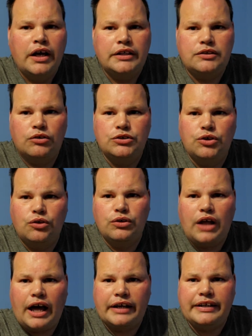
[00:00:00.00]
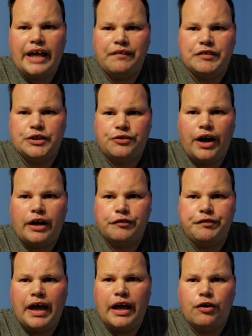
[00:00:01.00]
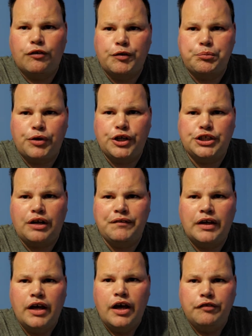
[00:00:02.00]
It's going to do a lot of damage to greater Vancouver British Columbia,